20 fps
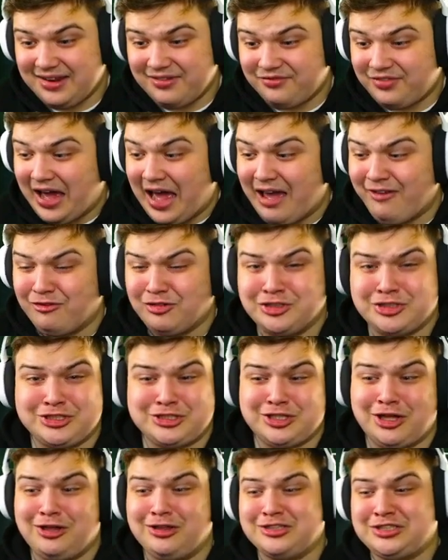
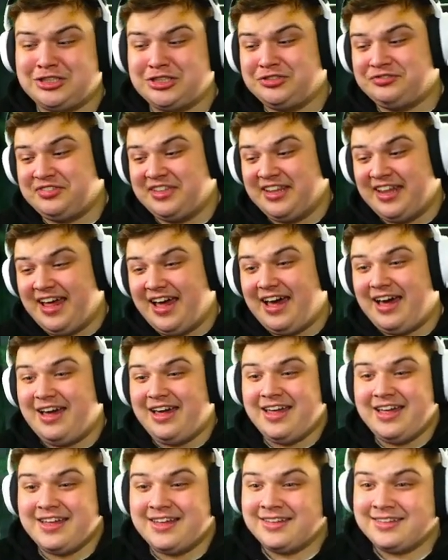$500 just for
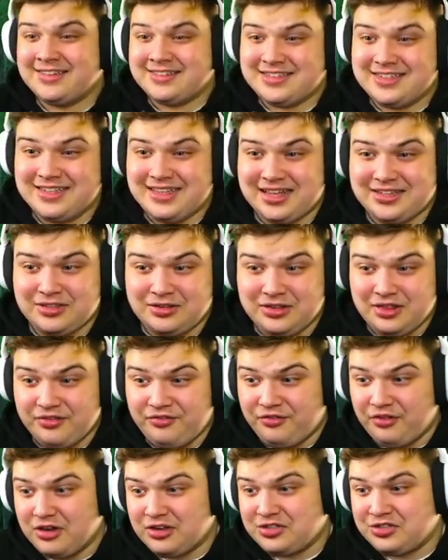that. That's only the
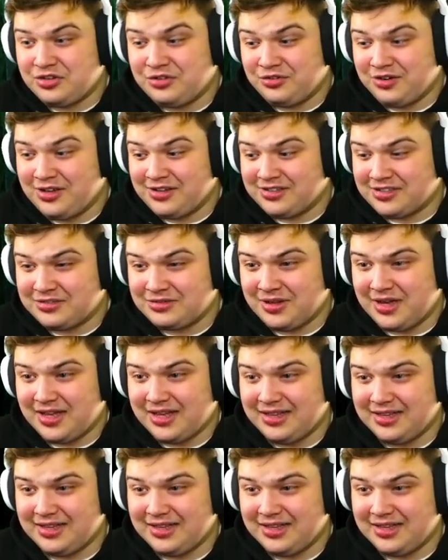first two reels as well.